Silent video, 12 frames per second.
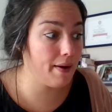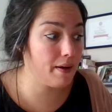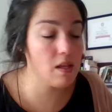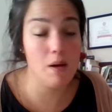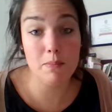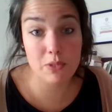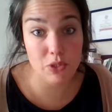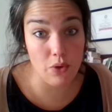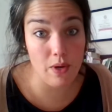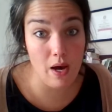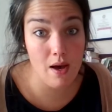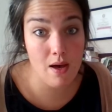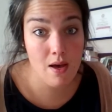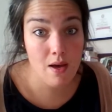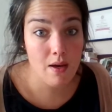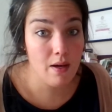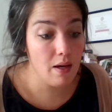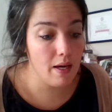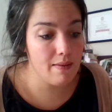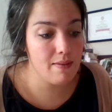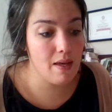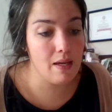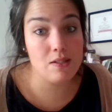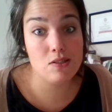club soda and
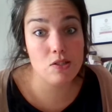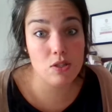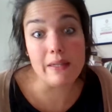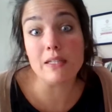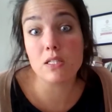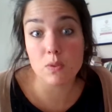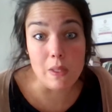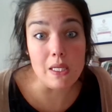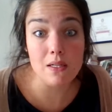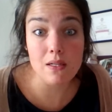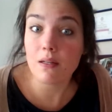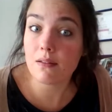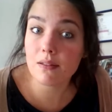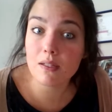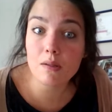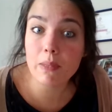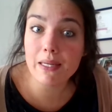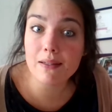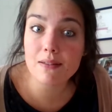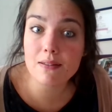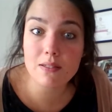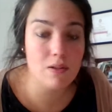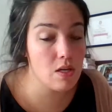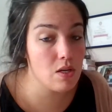then like sweeten it a little bit
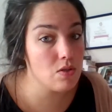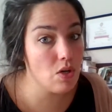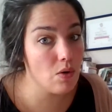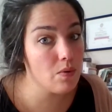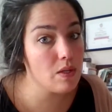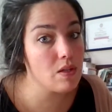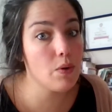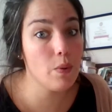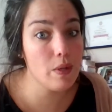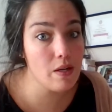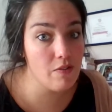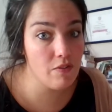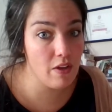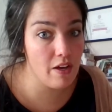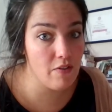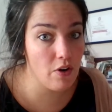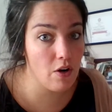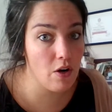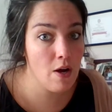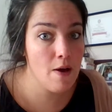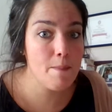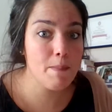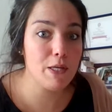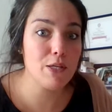so that you don't get the quinine flavor,
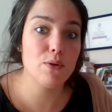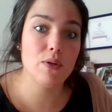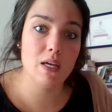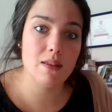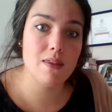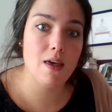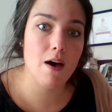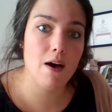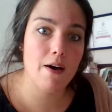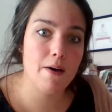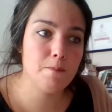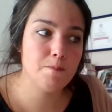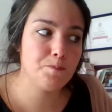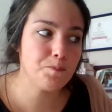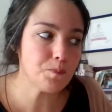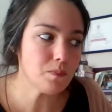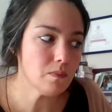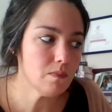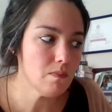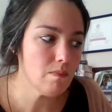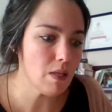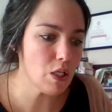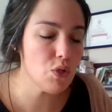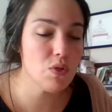but you get the
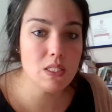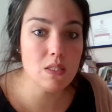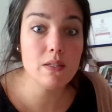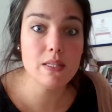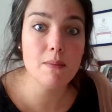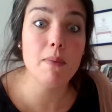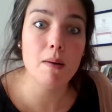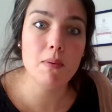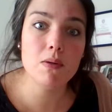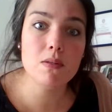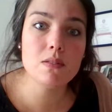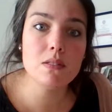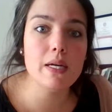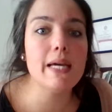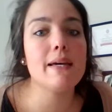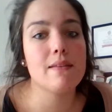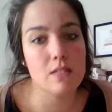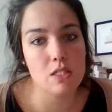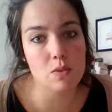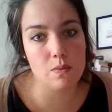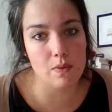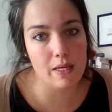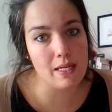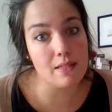you still get the bubbles and the
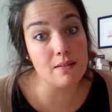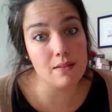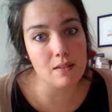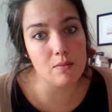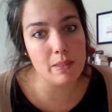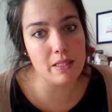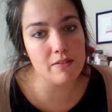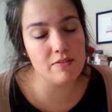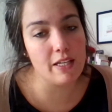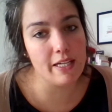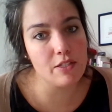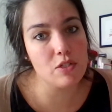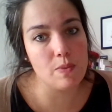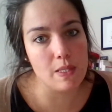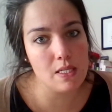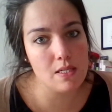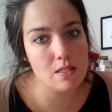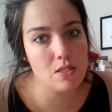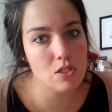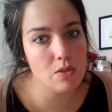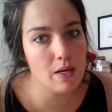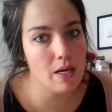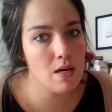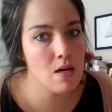and a little bit of like a sweetness to
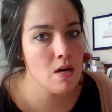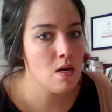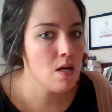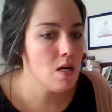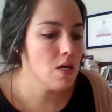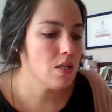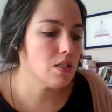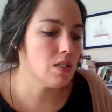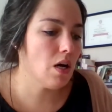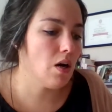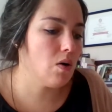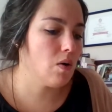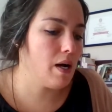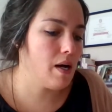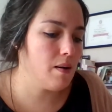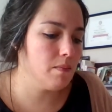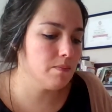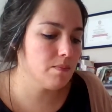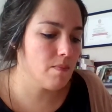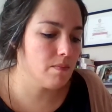it. So um,